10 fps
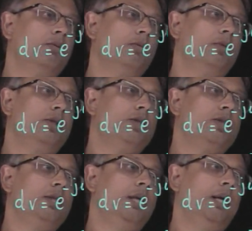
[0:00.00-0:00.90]
which is
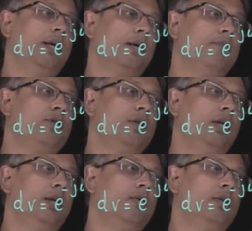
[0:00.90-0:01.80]
t times
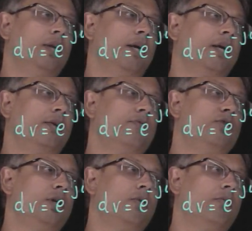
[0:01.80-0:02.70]
e to the negative
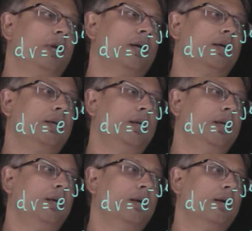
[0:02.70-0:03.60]
j omega
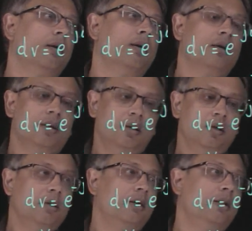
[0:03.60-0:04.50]
t
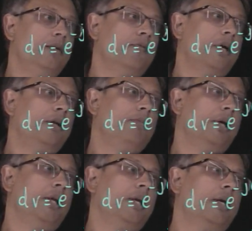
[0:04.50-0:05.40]
divided
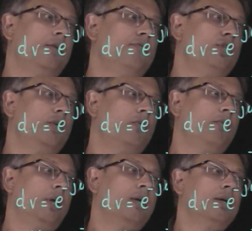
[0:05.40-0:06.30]
by negative j
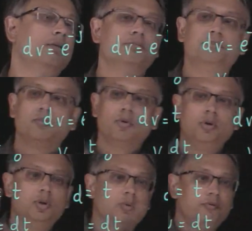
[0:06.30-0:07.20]
omega,
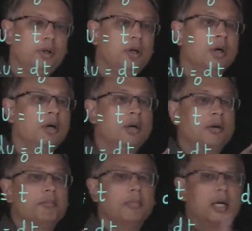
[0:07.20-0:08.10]
uv
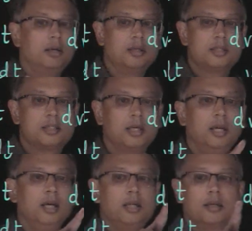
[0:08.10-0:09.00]
minus
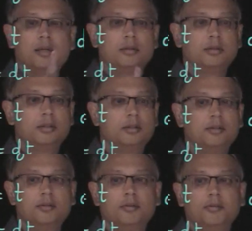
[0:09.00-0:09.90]
integral
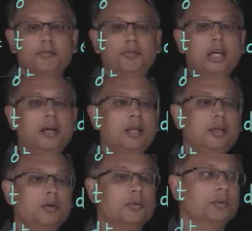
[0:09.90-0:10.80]
v
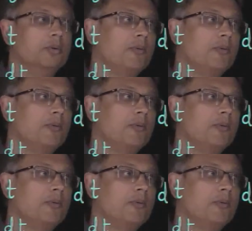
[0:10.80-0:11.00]
du.